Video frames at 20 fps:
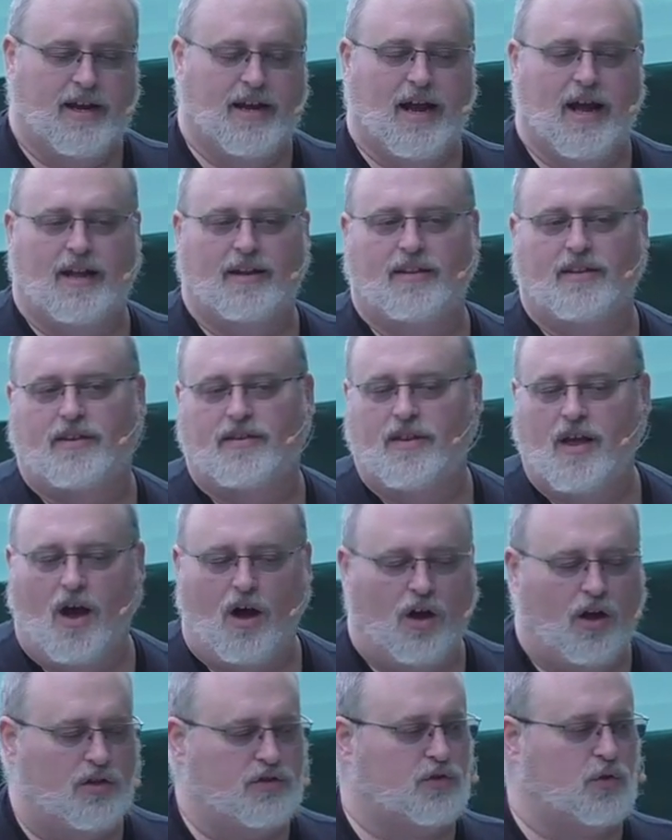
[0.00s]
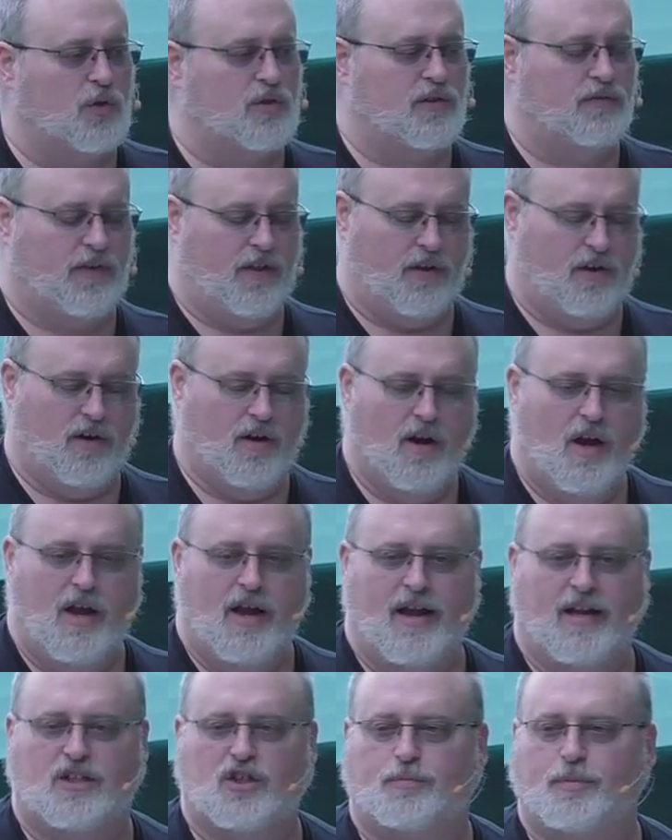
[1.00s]
He had all sorts of other
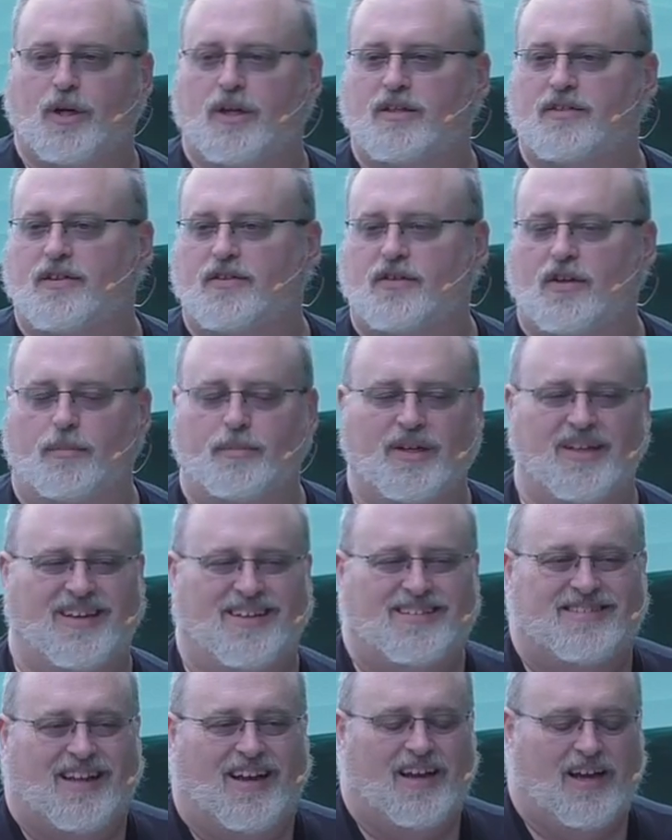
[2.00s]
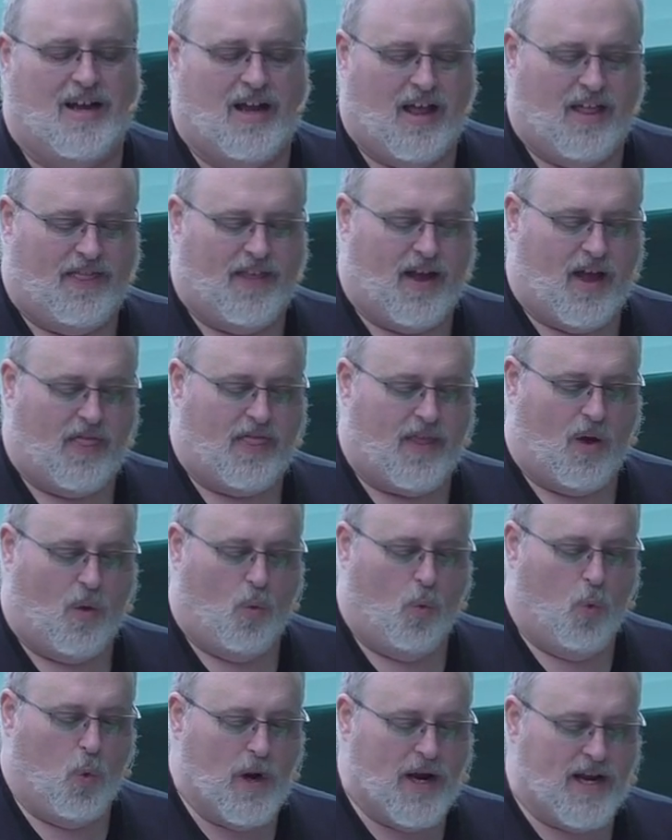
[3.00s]
experiences and abilities that, that,
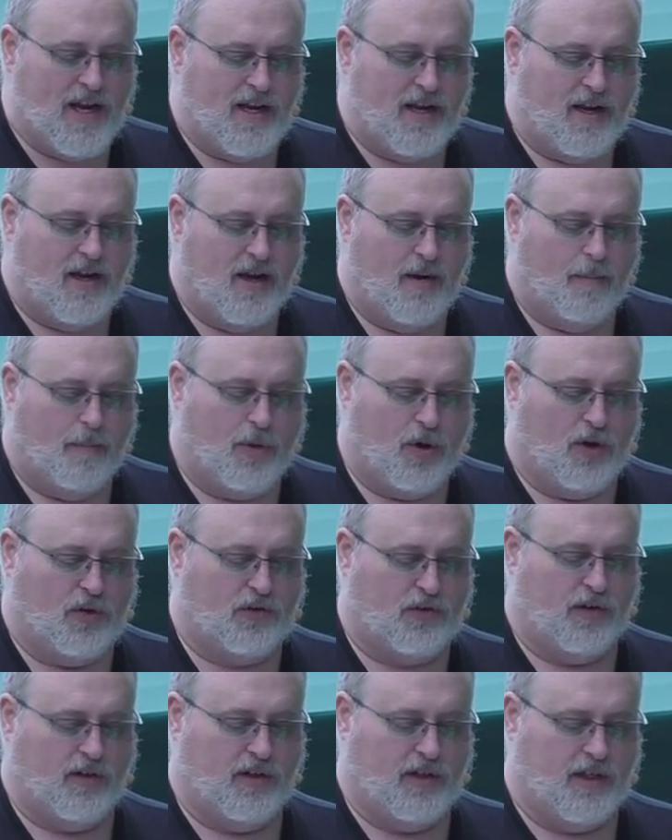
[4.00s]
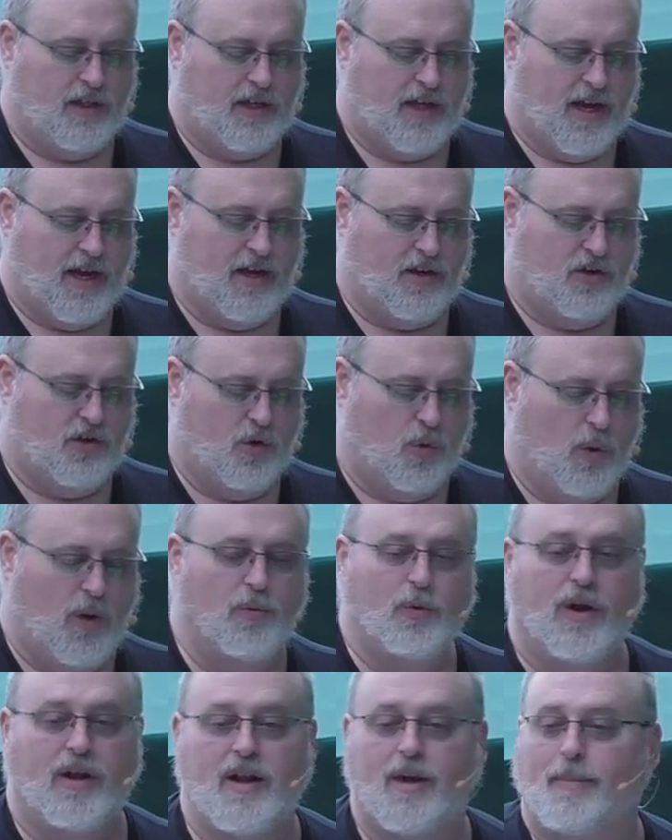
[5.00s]
that we personally can't do.
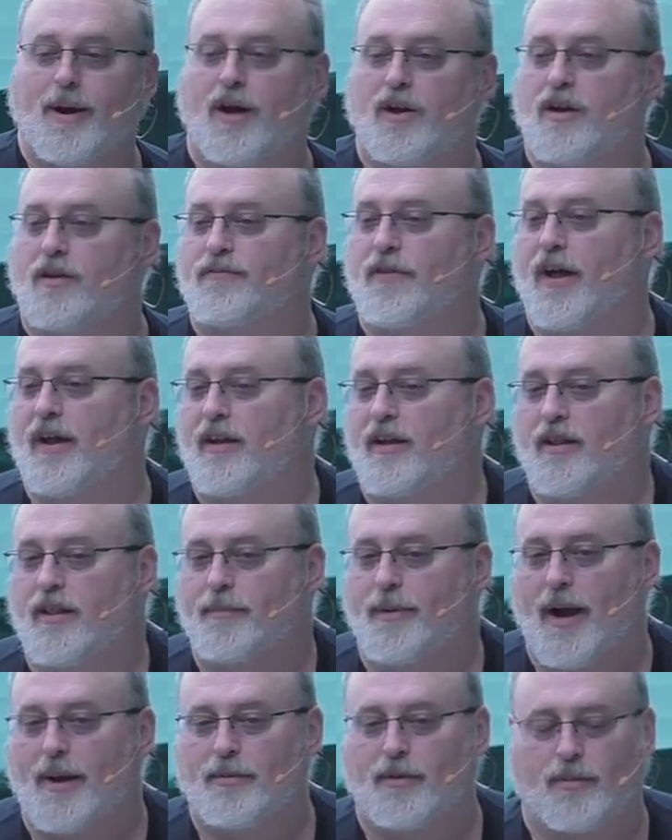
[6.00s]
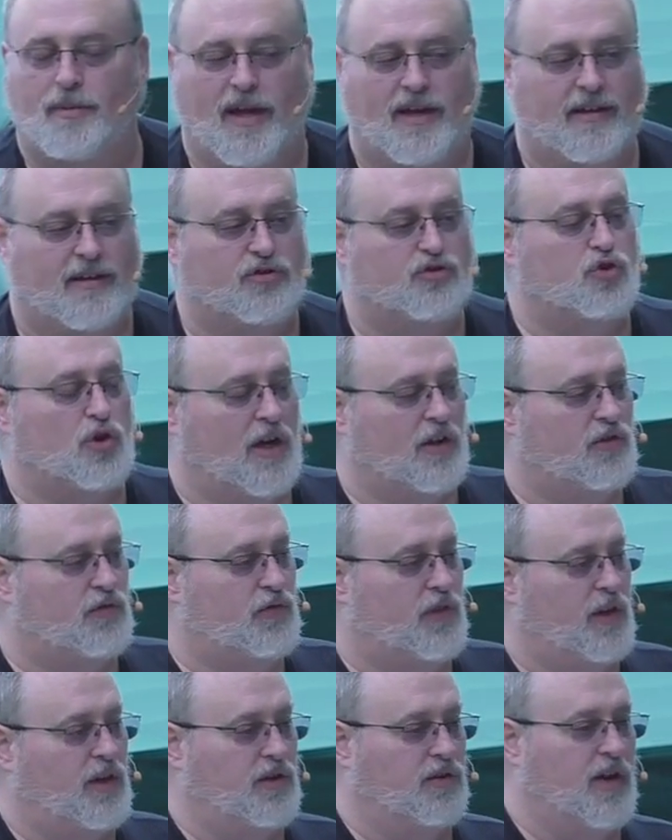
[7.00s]
We read about an event in the Bible like his
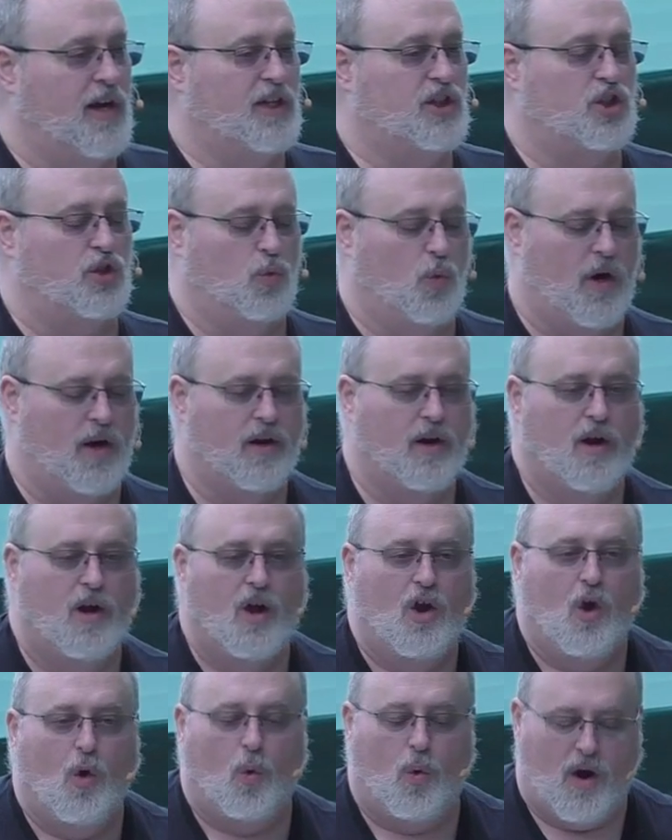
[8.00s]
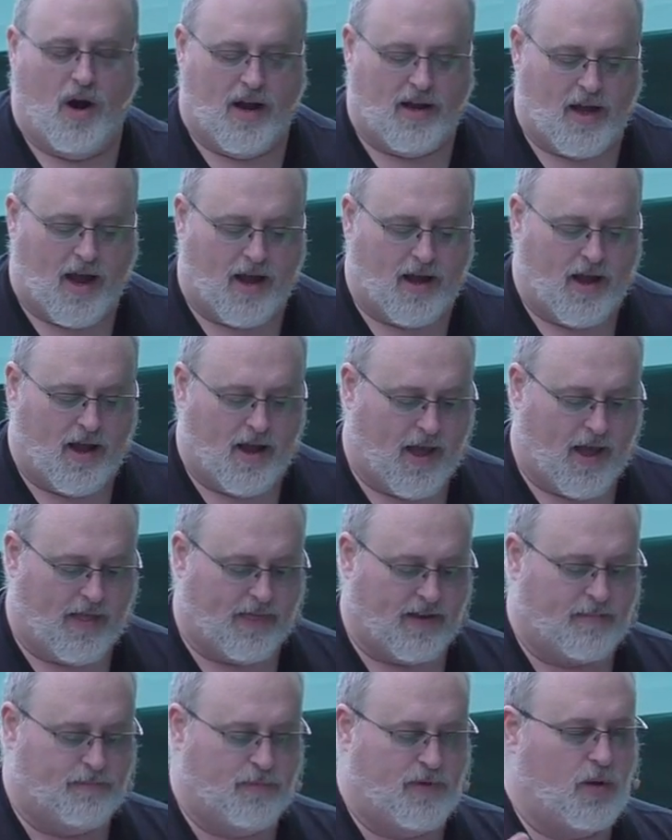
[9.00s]
transfiguration, where where
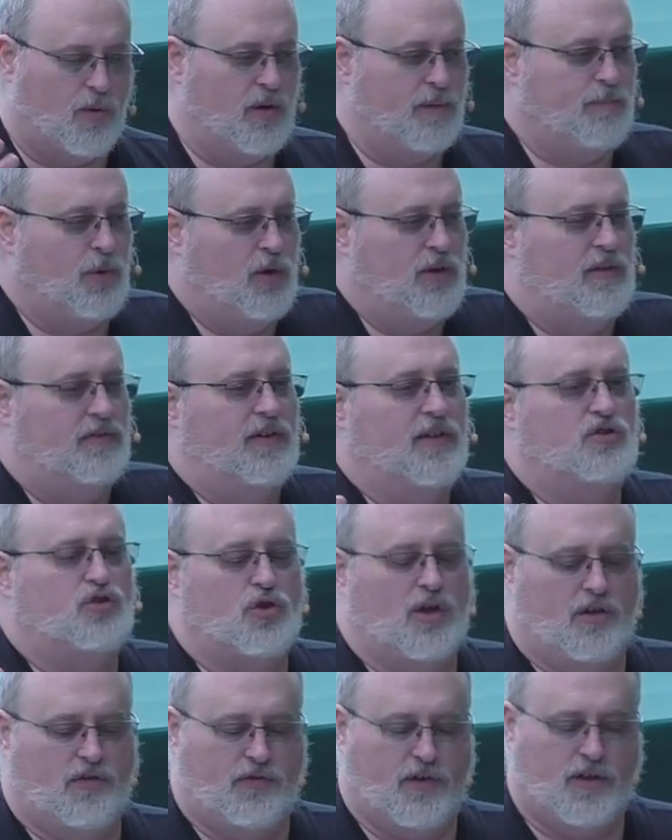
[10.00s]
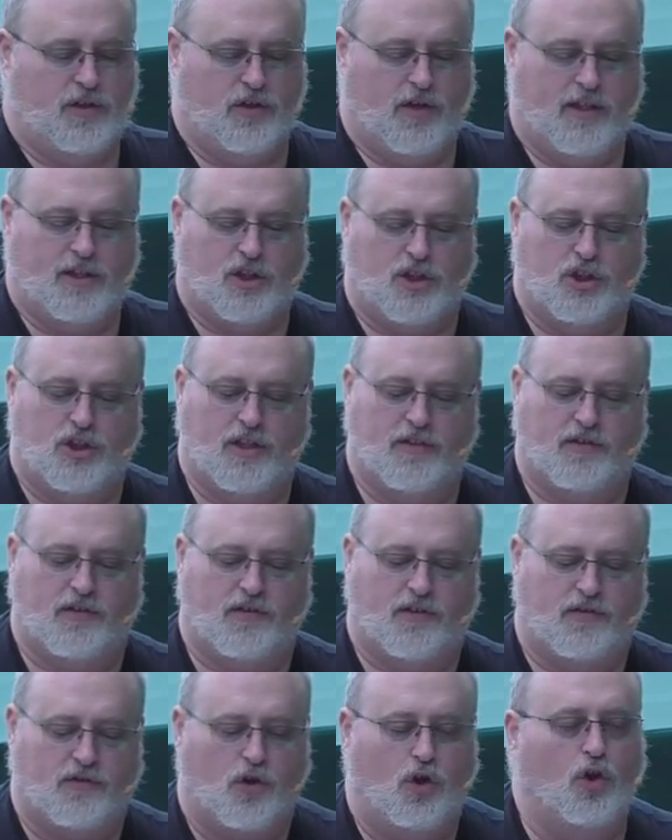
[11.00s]
at the point of his transfiguration,
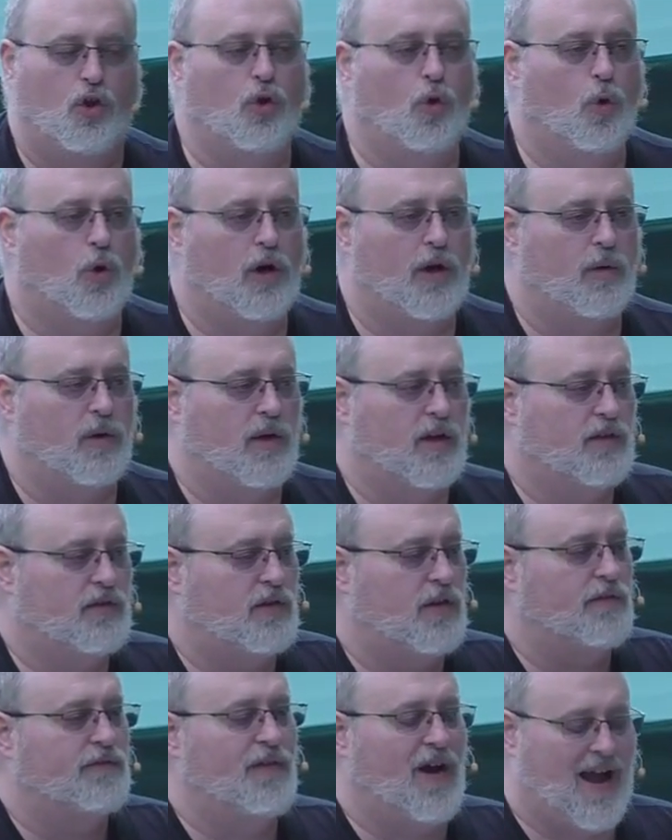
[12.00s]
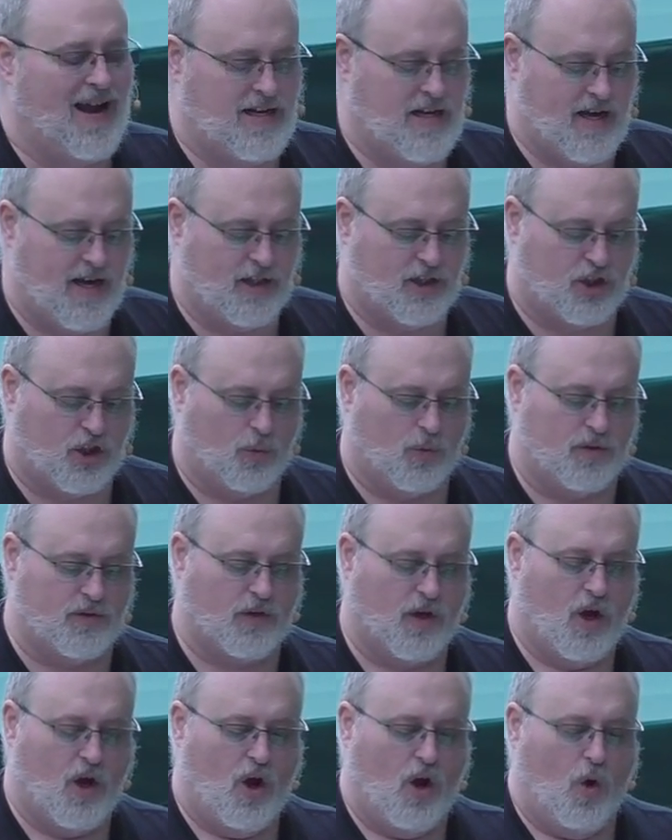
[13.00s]
Jesus' glory, his divine nature
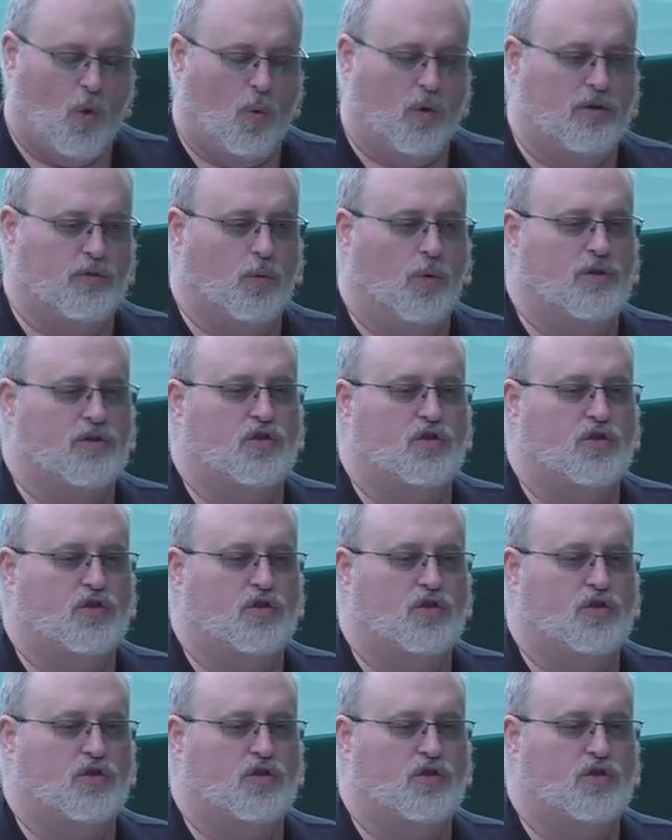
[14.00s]
was was